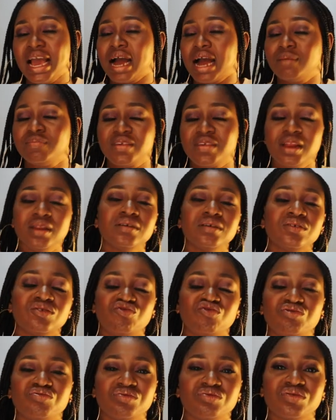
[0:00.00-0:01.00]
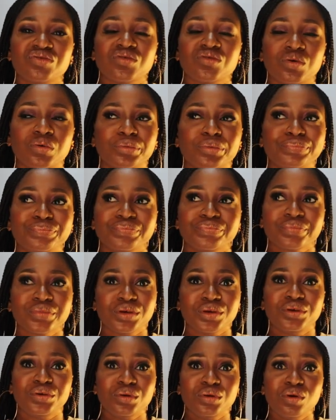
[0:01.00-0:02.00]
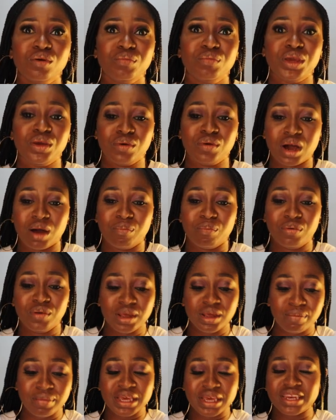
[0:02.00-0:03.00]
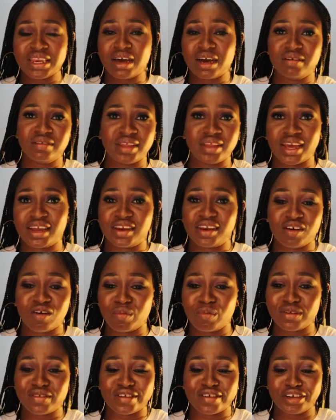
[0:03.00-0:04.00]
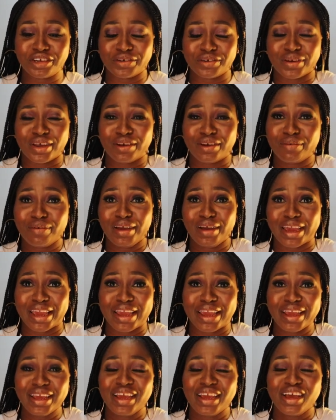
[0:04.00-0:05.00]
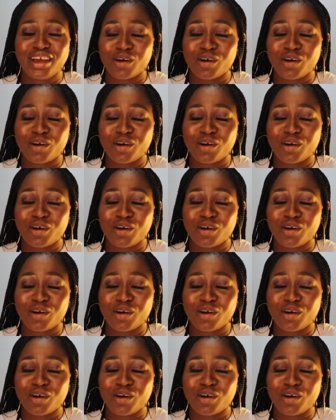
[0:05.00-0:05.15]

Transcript: I'm telling you the truth. So you know me, you can bully me down there at the comment section. I don't care.